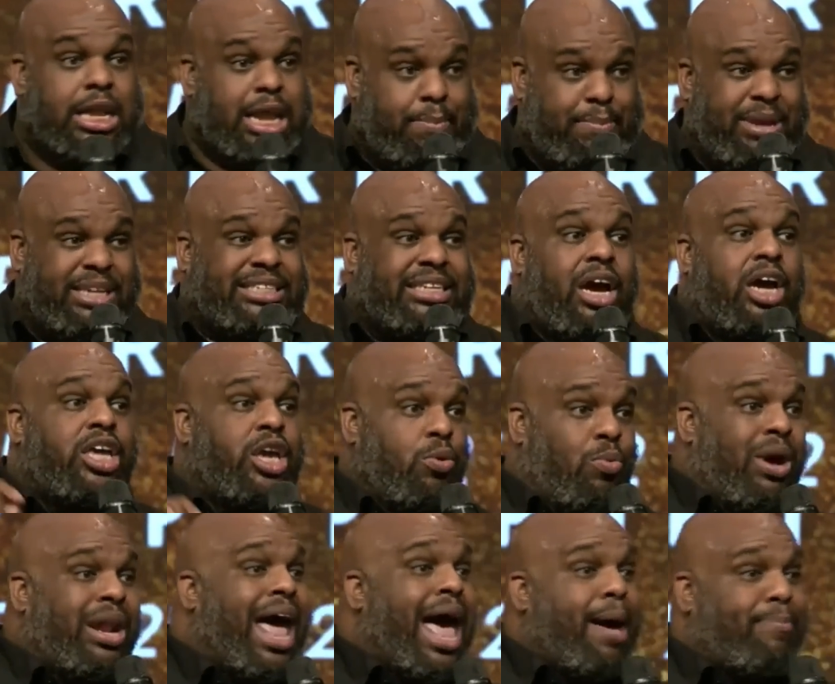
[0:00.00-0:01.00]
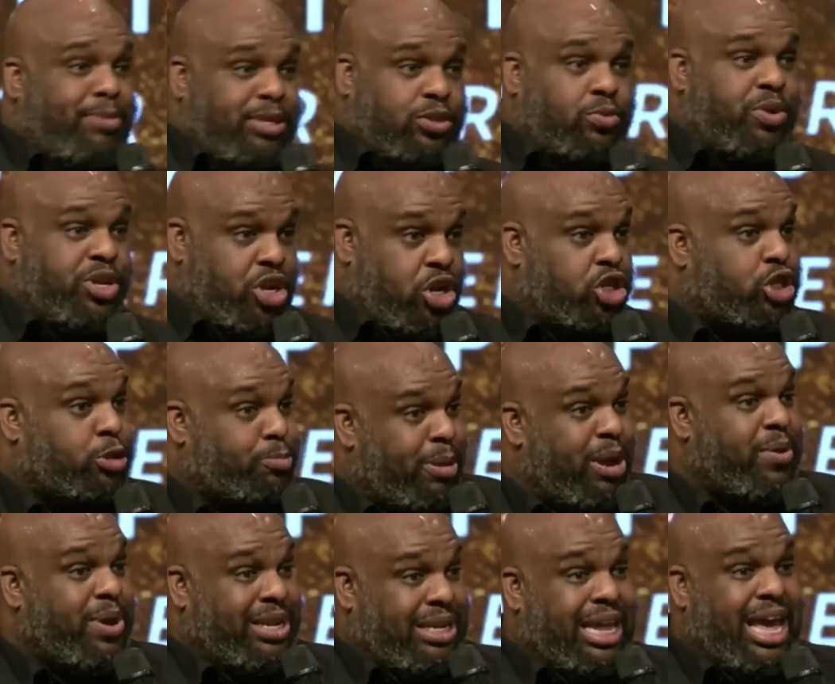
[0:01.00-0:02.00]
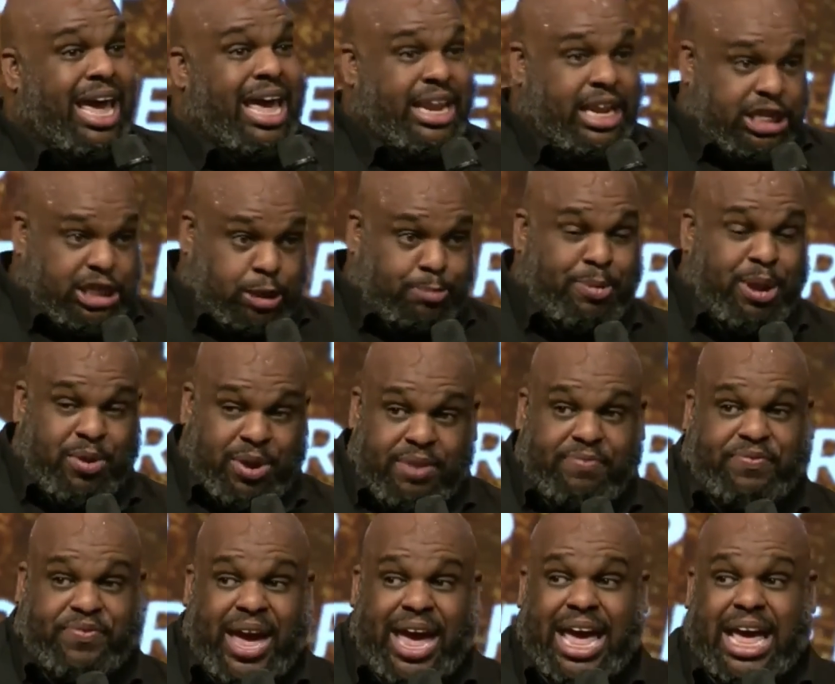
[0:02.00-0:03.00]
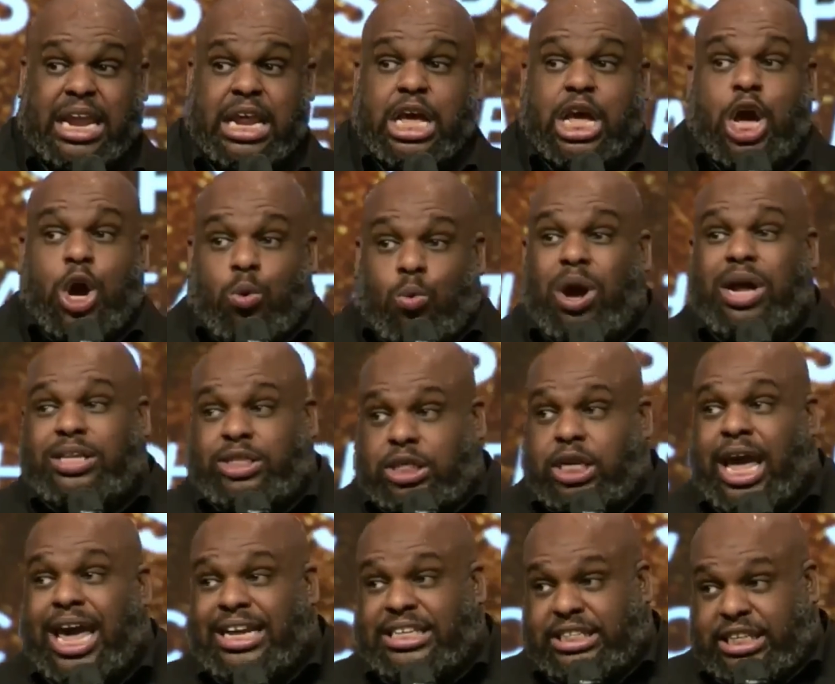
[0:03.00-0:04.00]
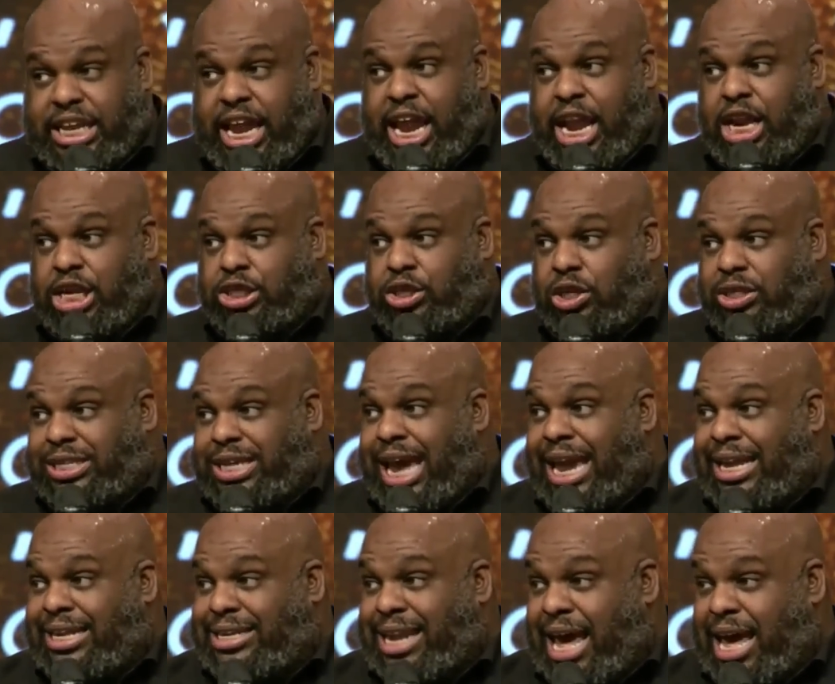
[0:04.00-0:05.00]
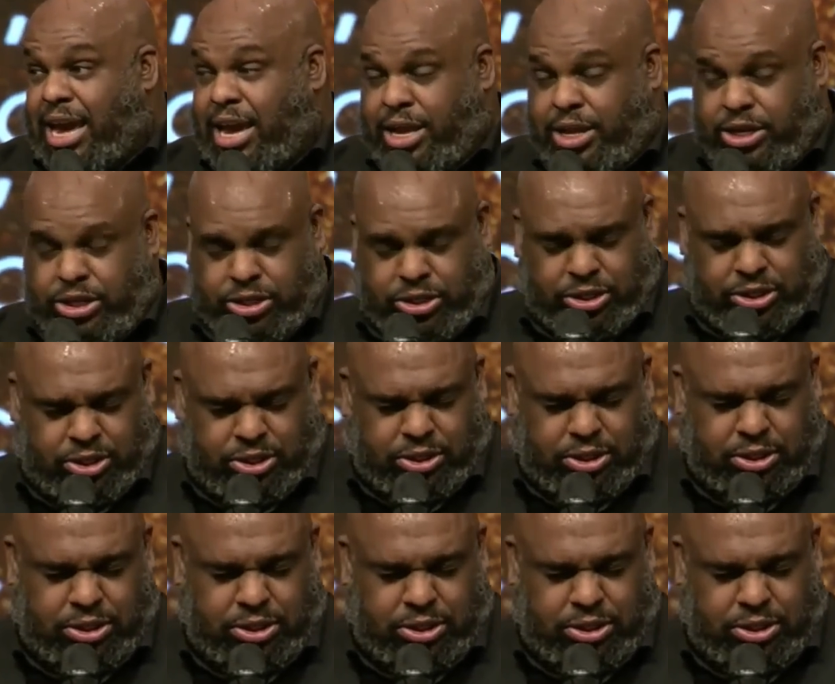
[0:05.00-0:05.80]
Let me tell you what happens when you're spirit led and spirit fed. What takes years will take days.